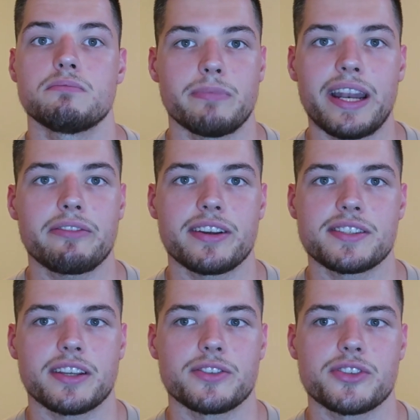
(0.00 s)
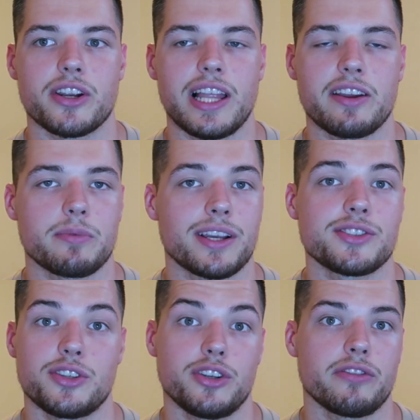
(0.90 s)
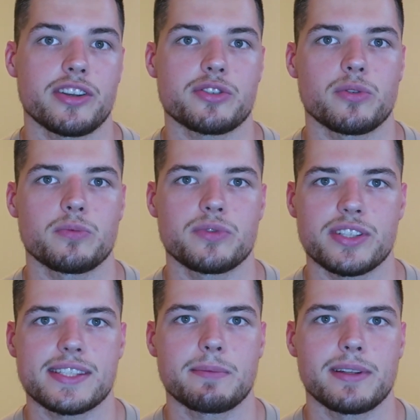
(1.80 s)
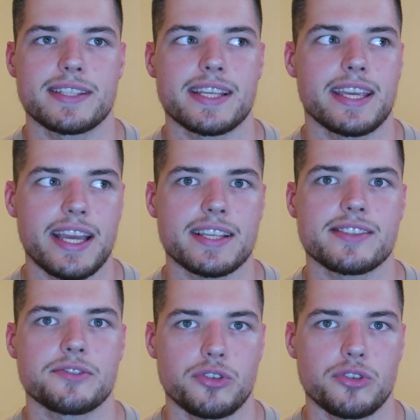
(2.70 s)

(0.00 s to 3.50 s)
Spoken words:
manifesting into your life, because the universe will just simply say yes,